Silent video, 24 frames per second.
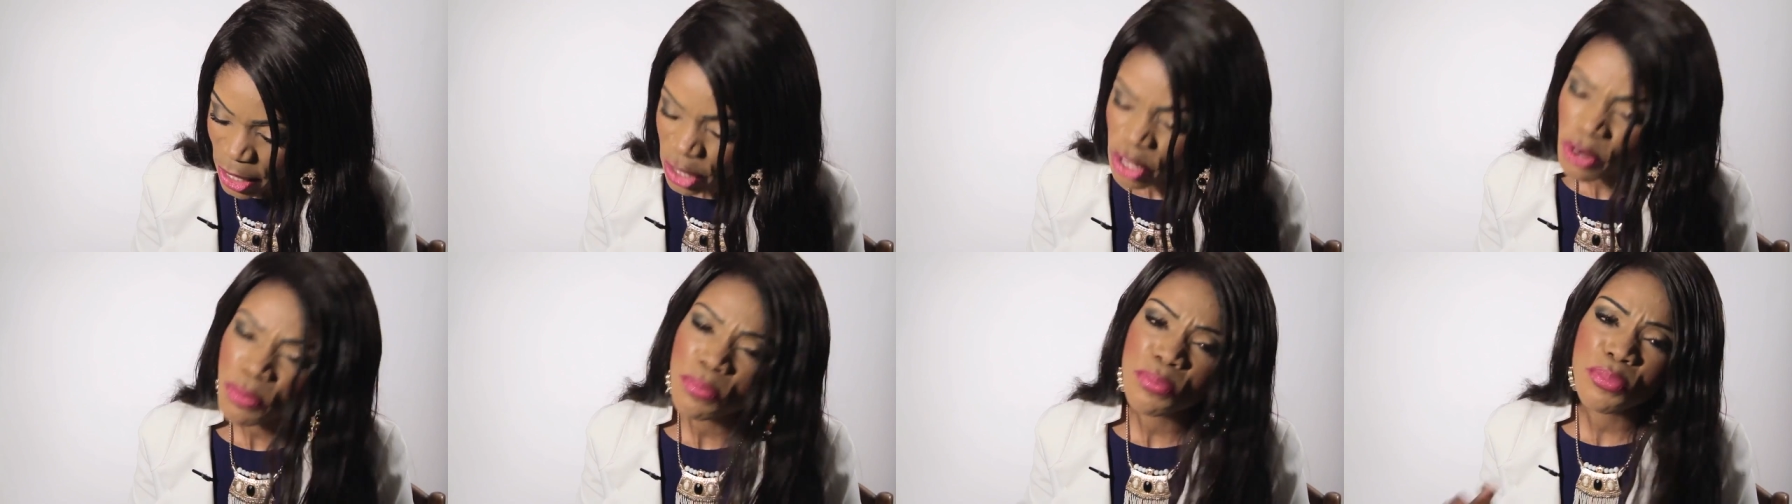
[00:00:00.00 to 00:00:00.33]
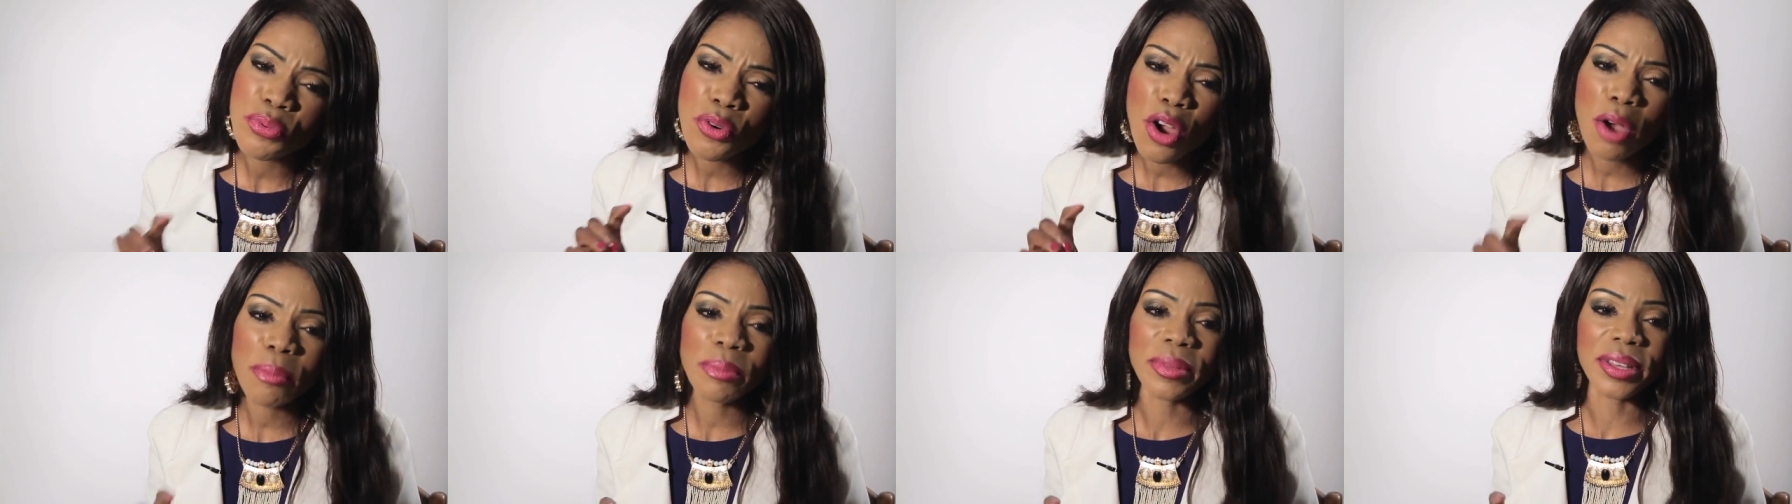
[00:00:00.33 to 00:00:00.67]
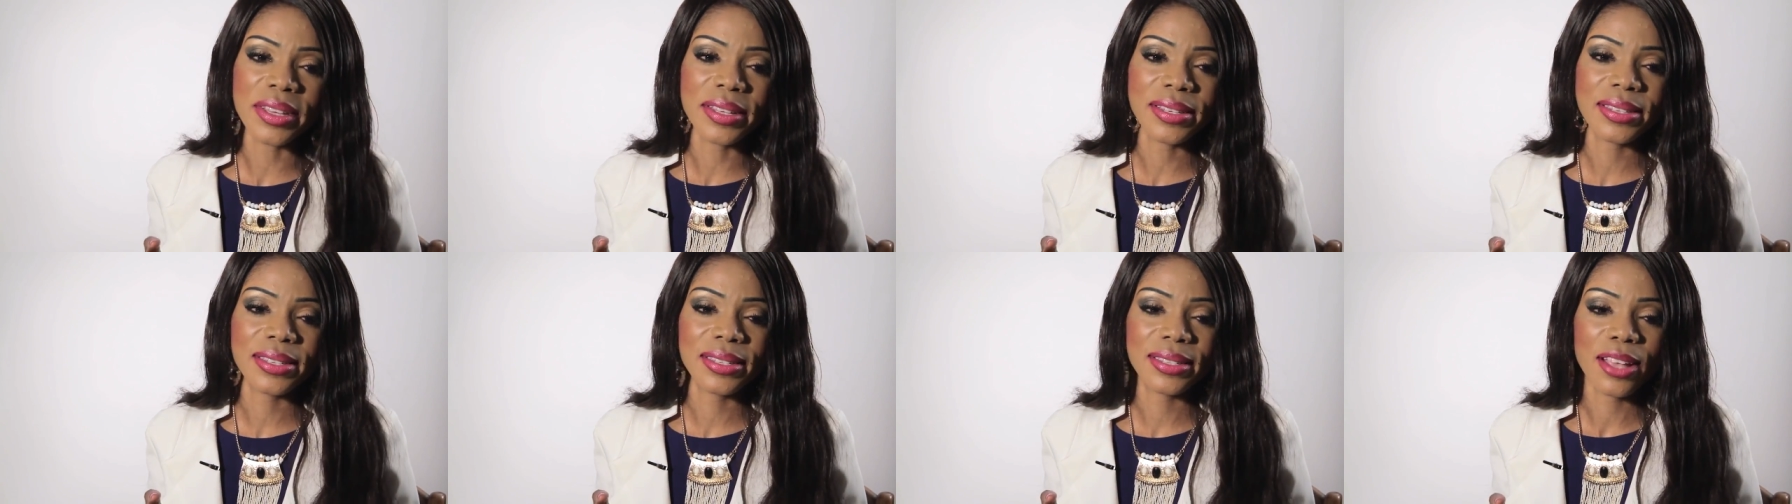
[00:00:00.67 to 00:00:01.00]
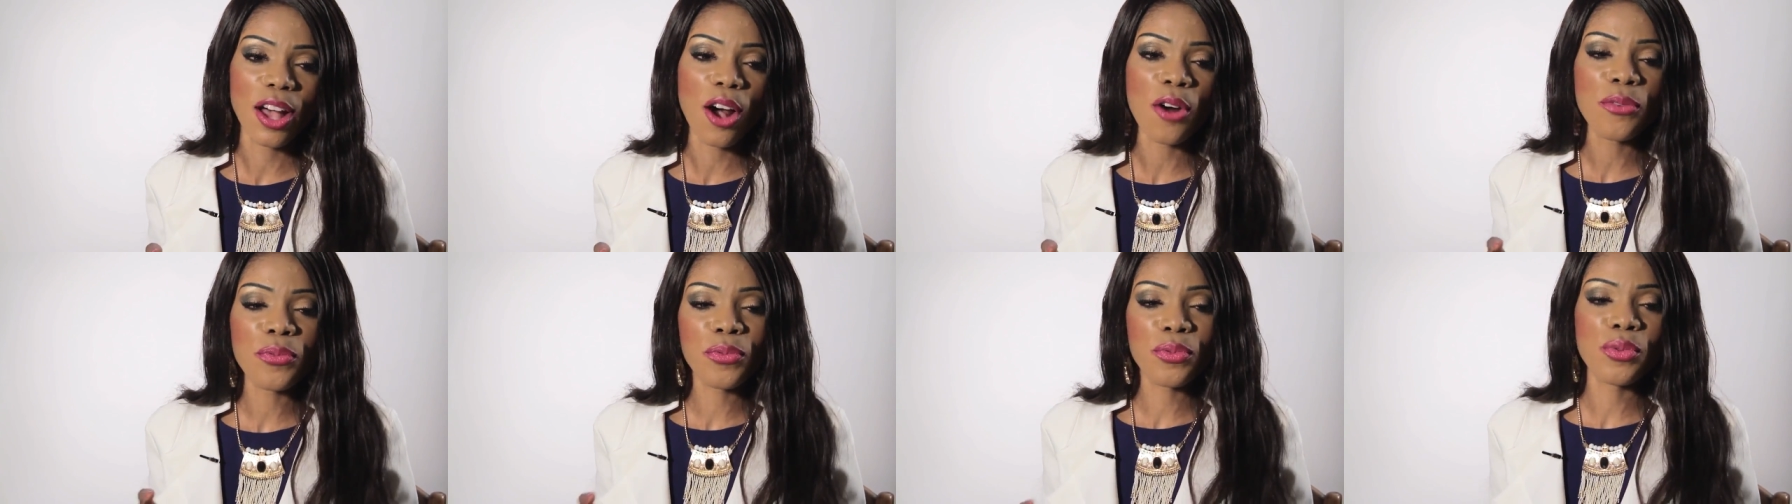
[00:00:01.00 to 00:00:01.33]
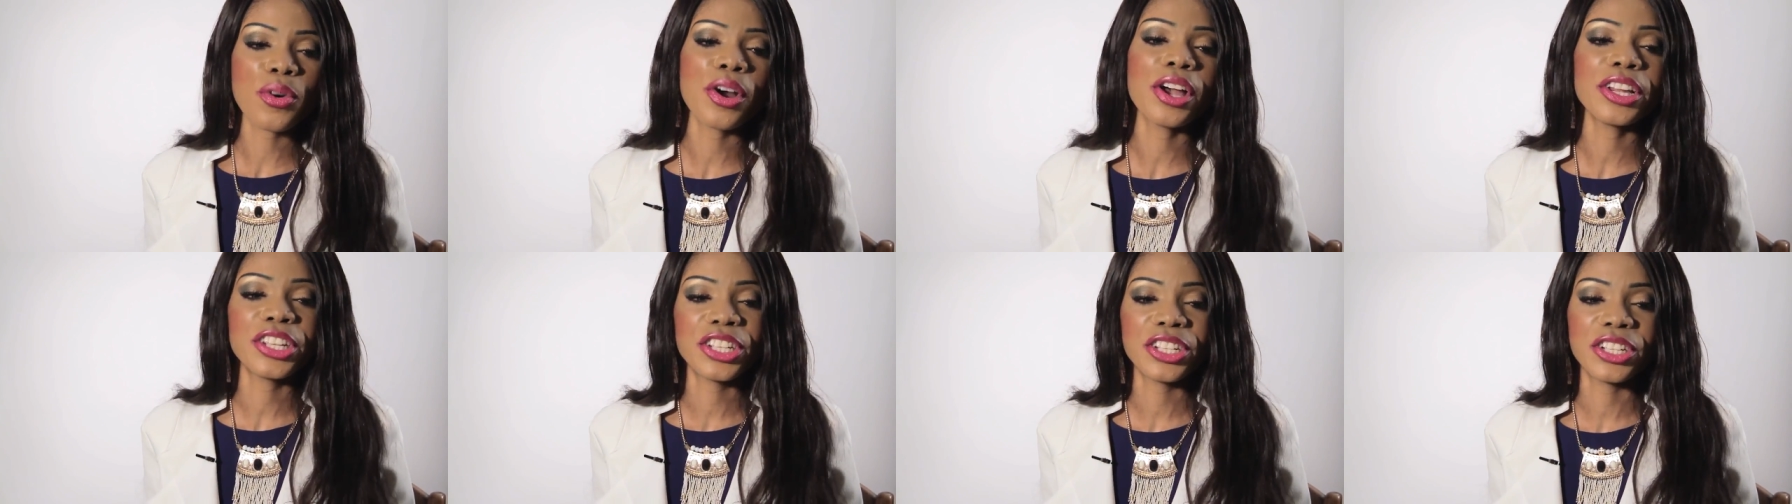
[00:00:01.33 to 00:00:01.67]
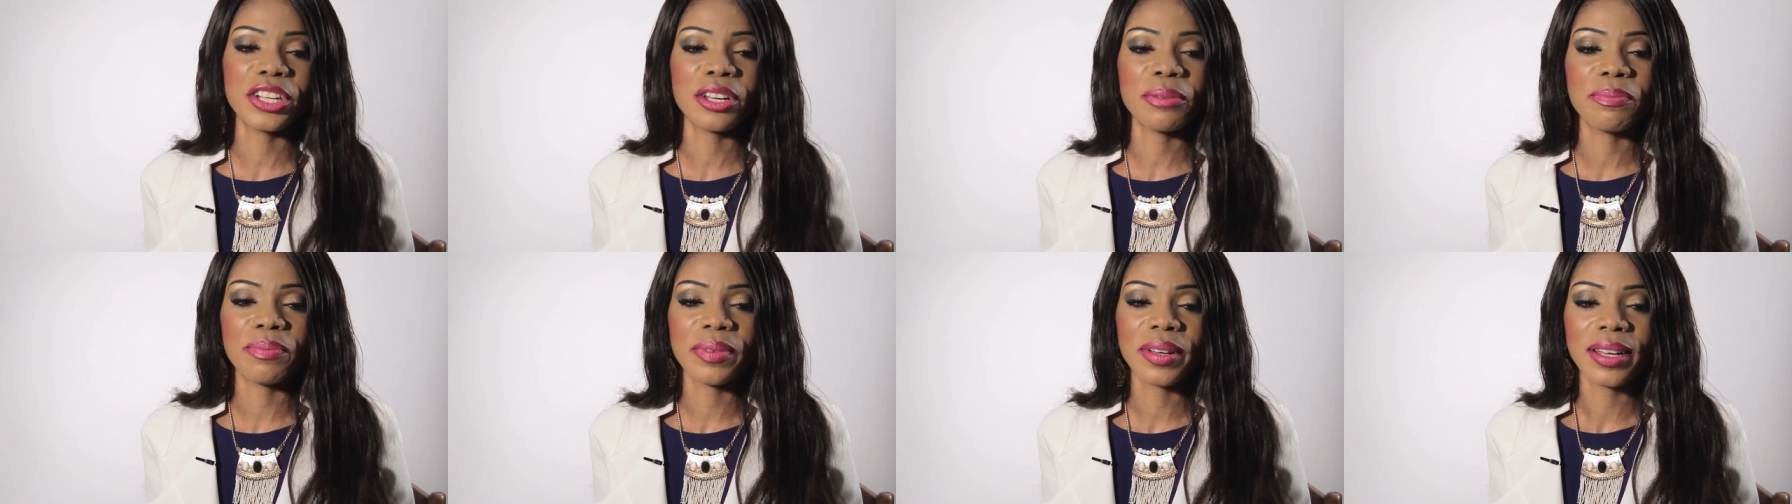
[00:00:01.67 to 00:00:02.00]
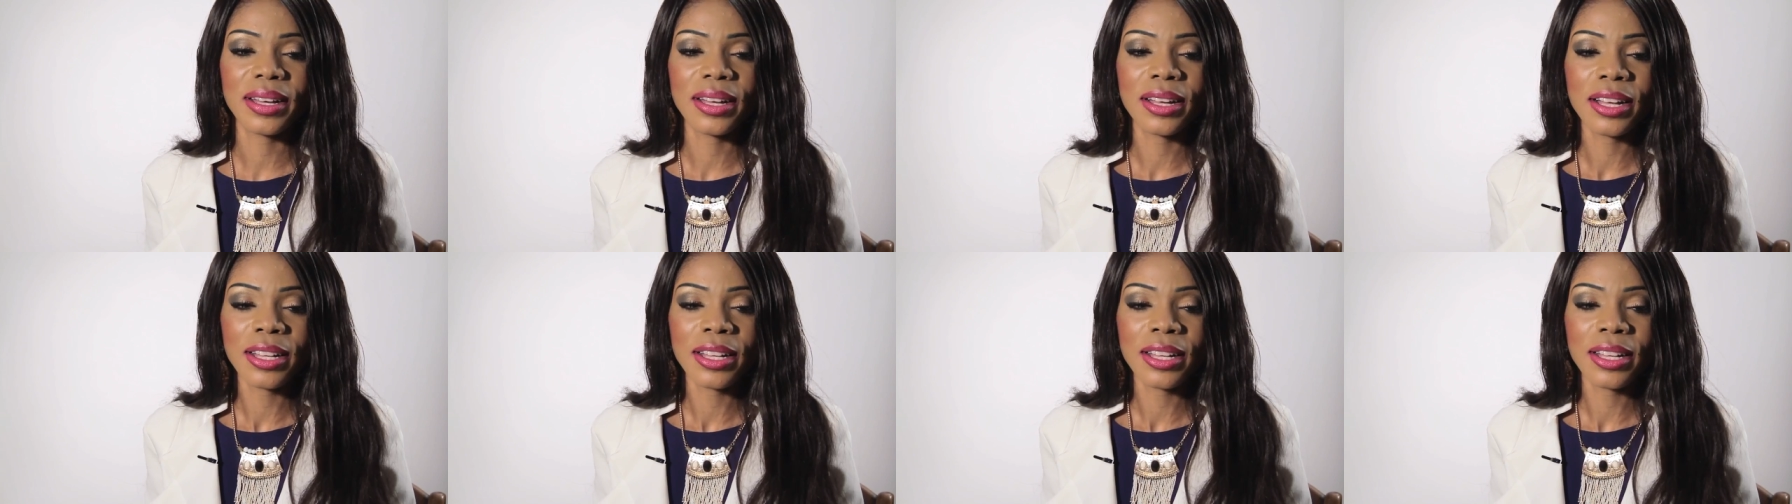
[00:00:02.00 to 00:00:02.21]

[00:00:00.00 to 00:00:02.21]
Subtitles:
The promise of worship